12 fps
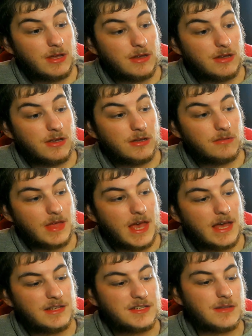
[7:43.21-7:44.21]
can
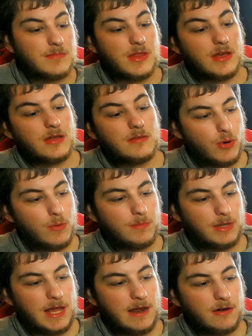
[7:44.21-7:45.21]
add some of the
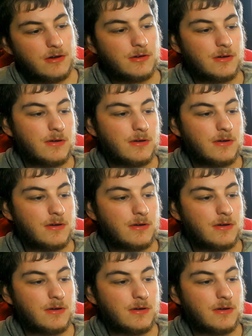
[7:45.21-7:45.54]
bottom layer